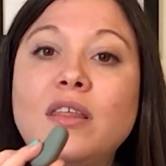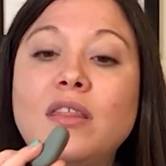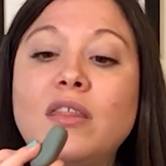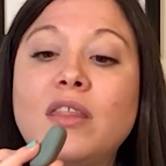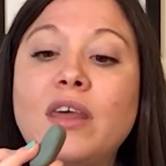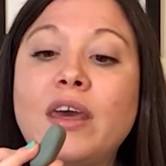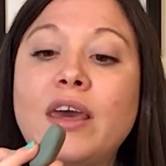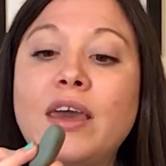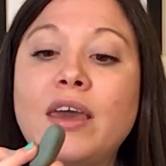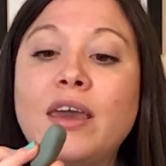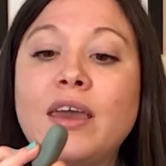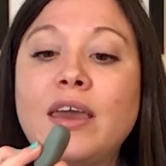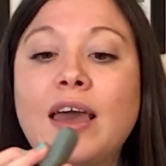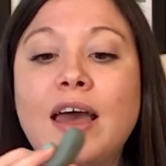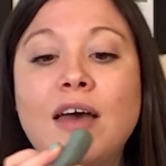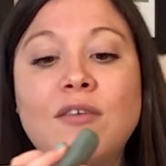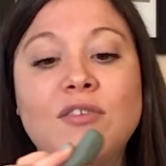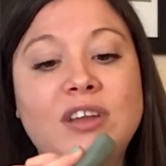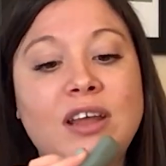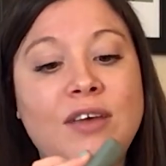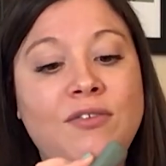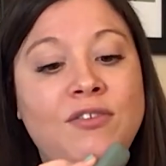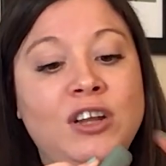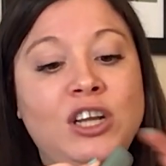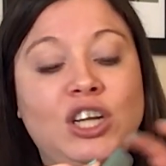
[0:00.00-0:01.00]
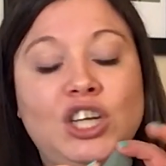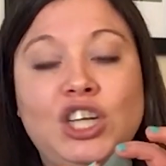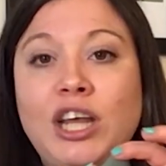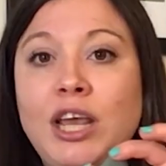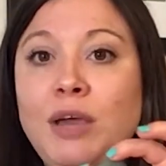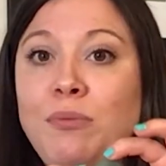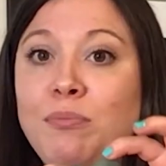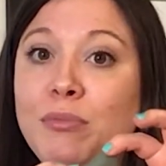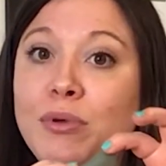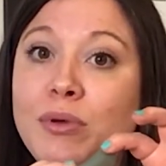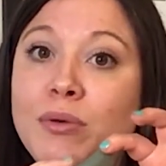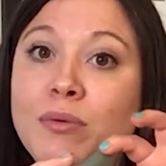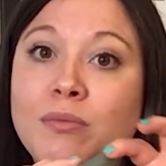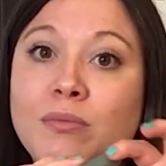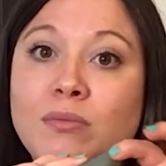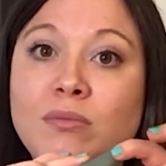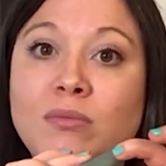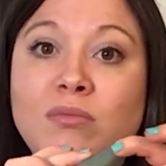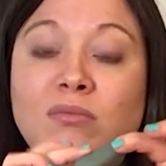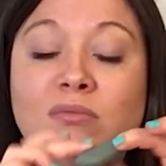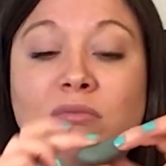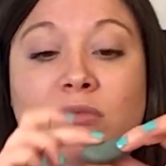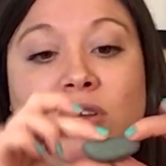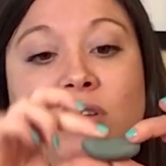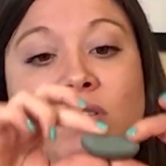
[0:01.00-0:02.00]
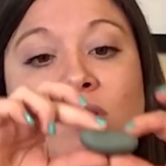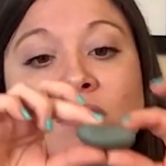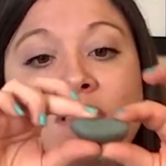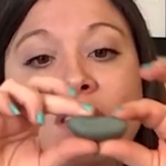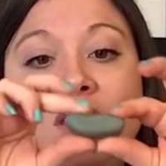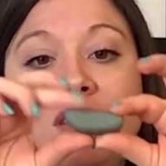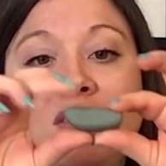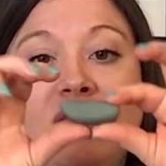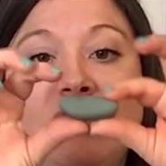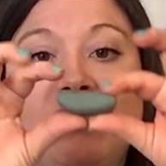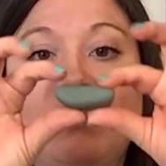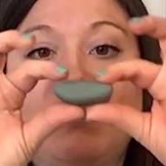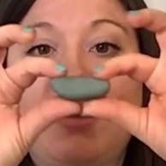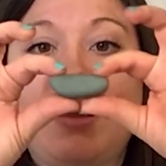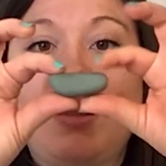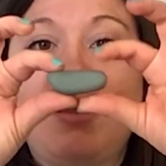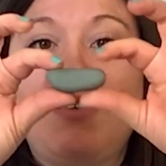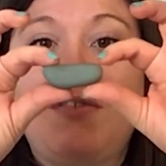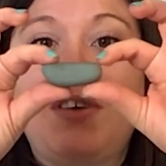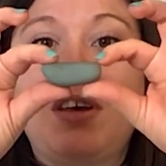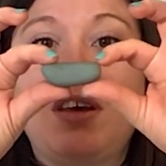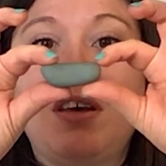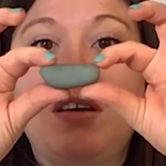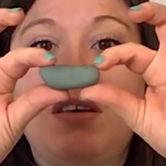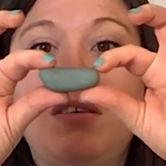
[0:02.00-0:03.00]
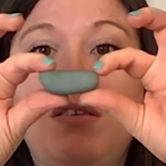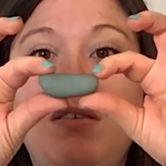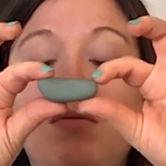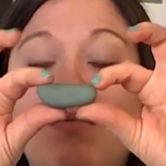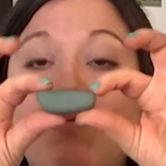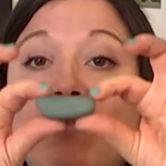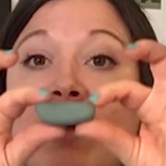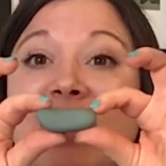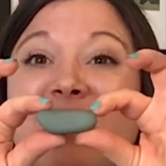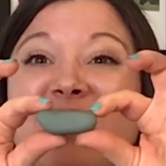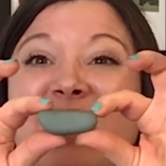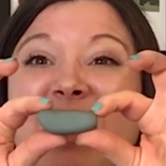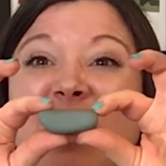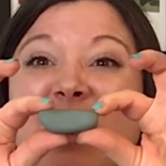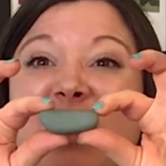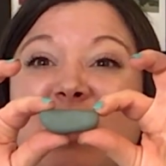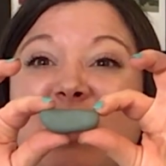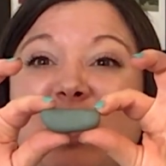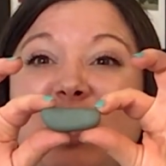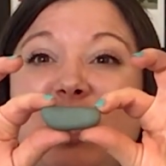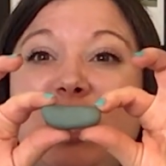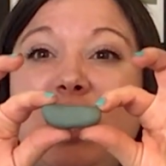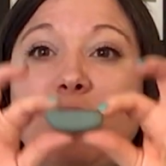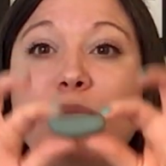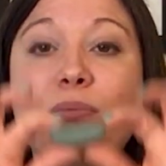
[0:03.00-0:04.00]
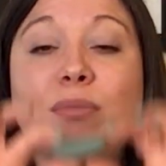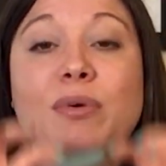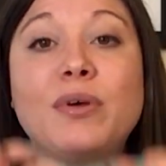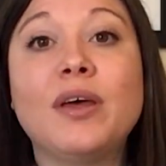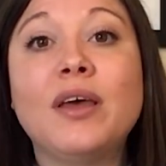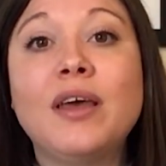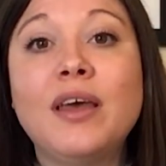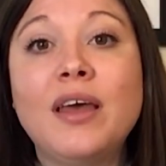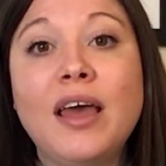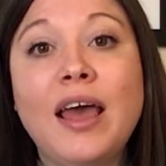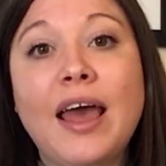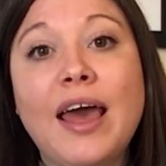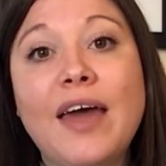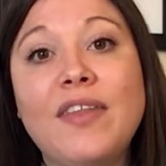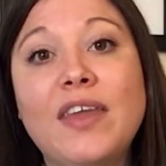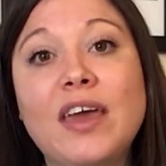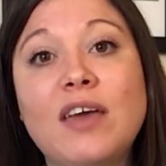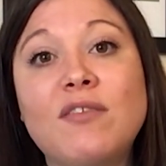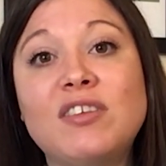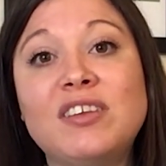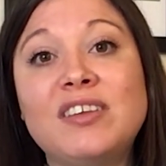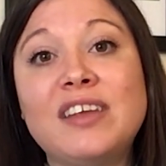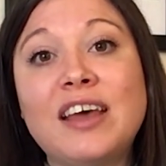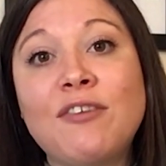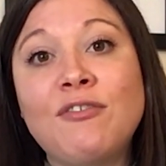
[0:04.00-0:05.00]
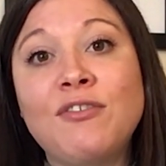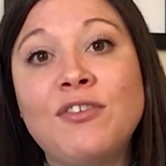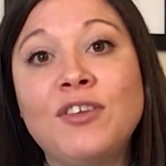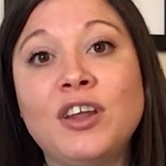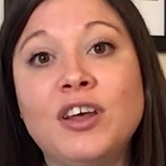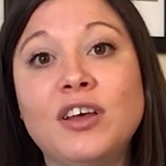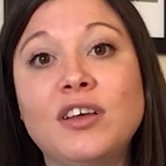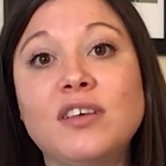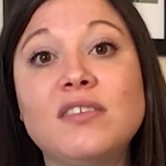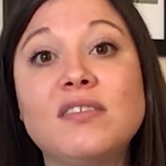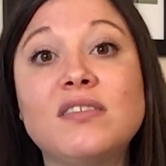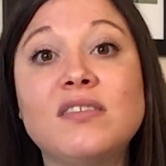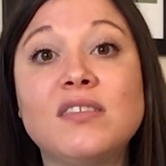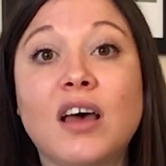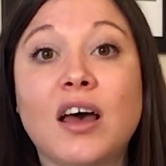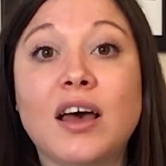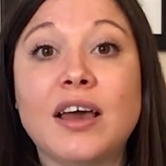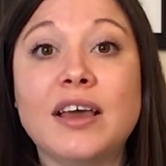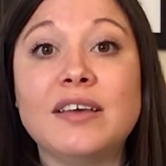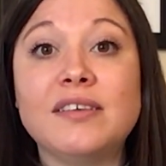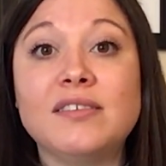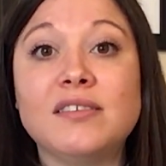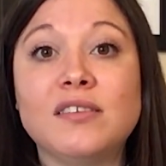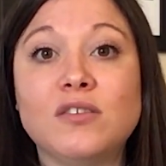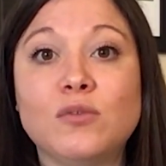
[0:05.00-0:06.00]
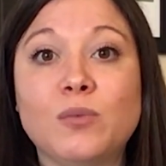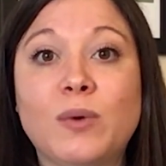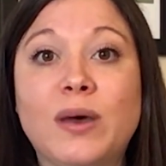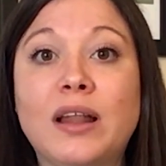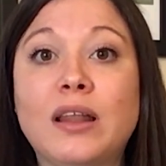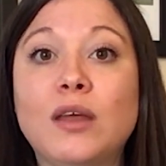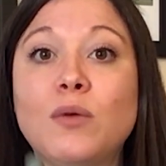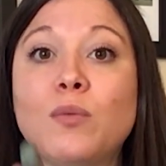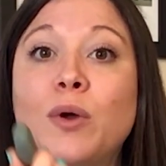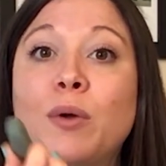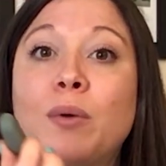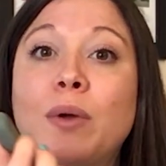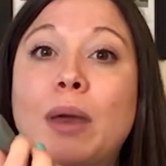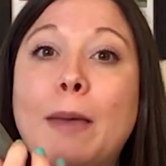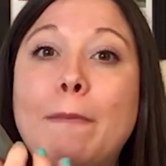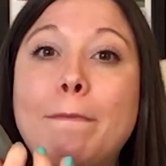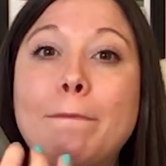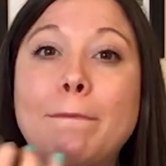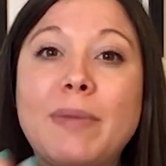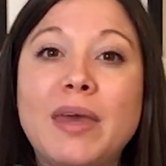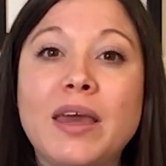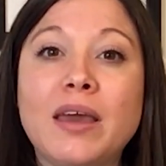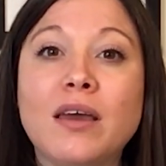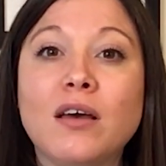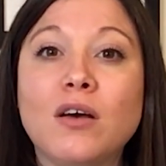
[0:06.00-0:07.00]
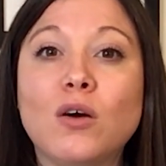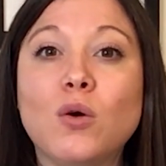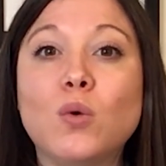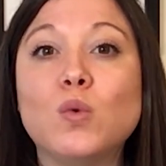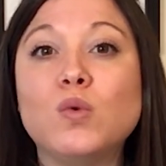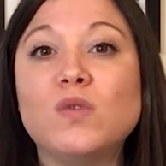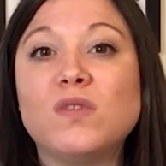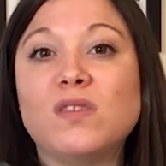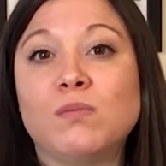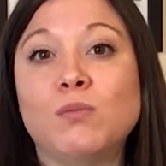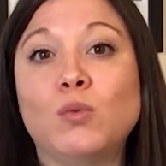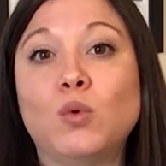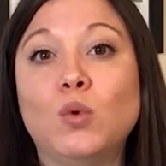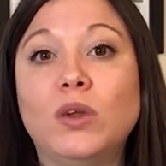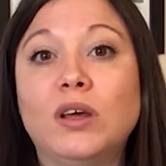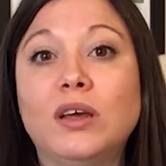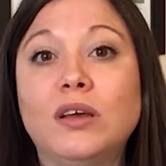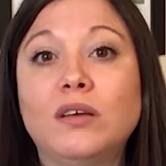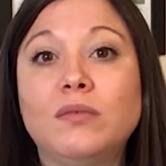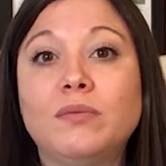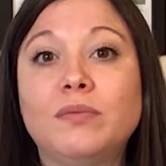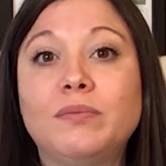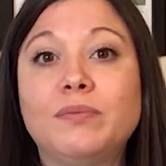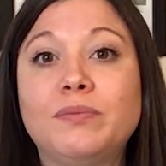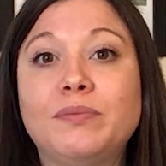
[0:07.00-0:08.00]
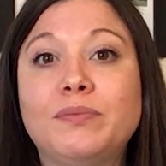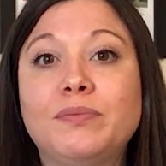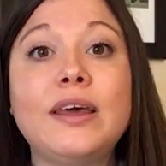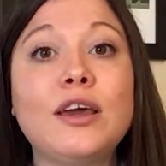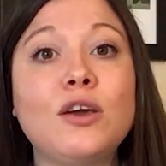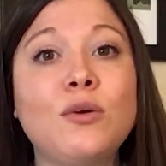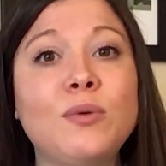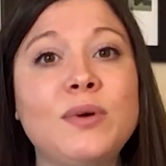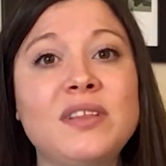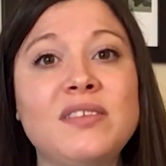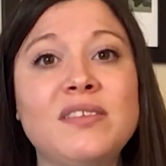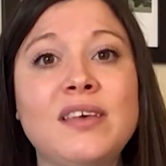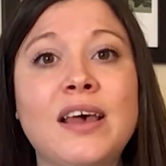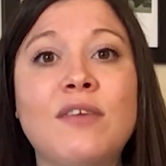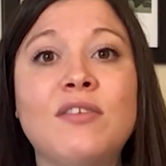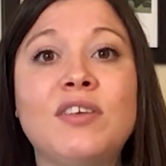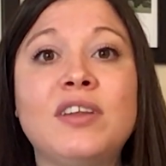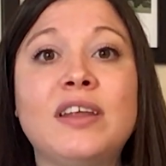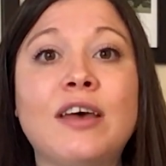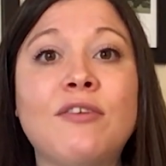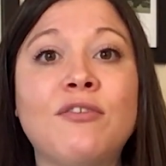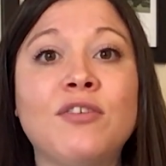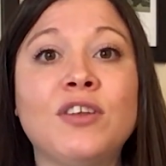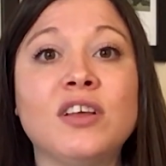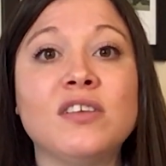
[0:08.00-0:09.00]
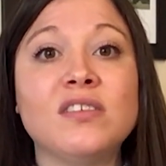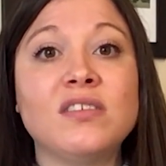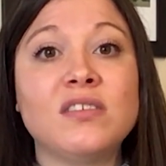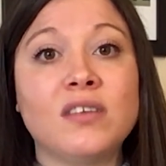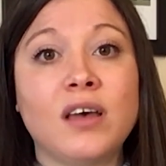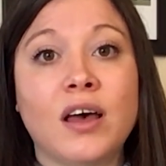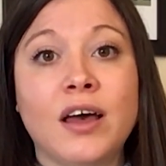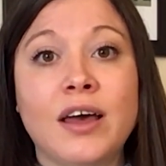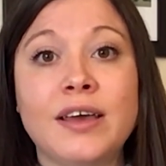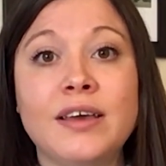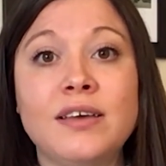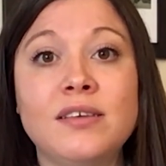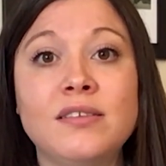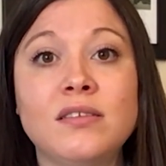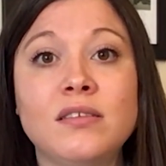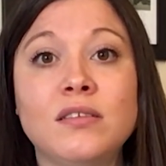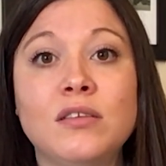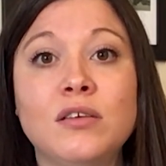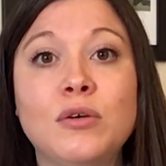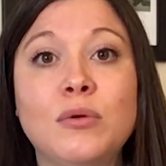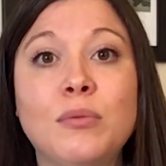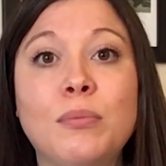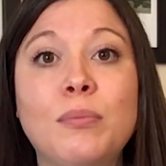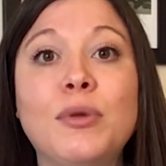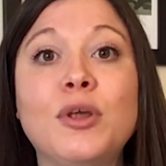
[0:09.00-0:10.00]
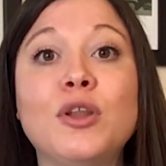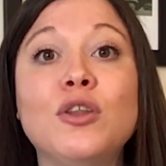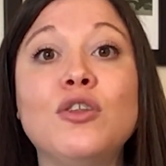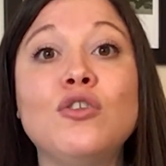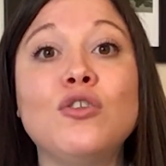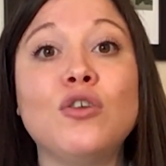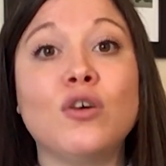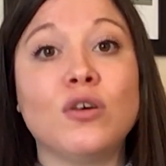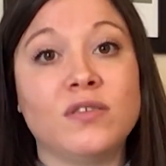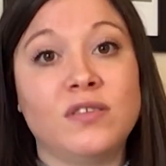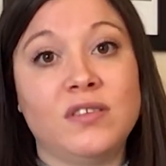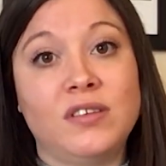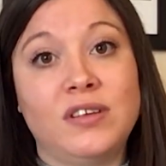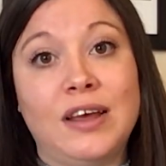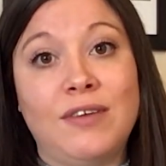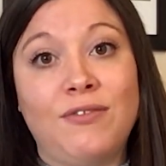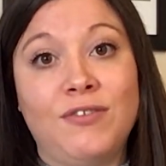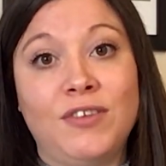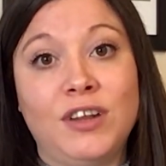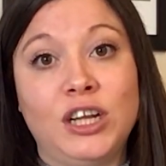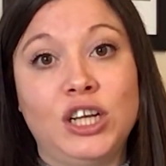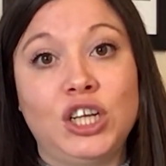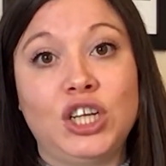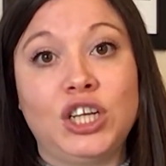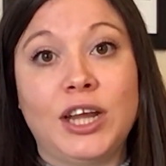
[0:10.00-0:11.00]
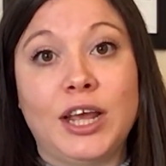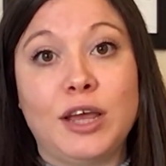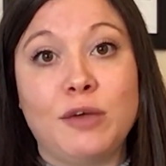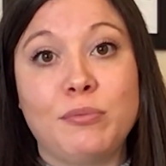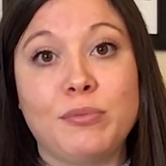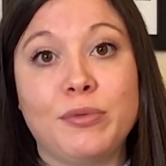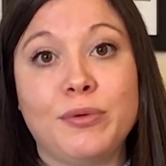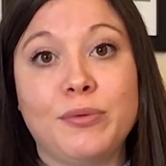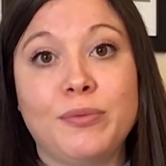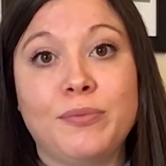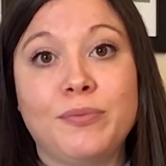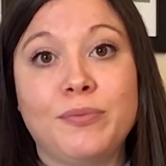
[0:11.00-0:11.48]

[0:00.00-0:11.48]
They have a definite shape. You can see it's kind of a rectangular shape, and they have a definite size as well. It won't get bigger or smaller. The liquids have a definite size, but not a definite shape.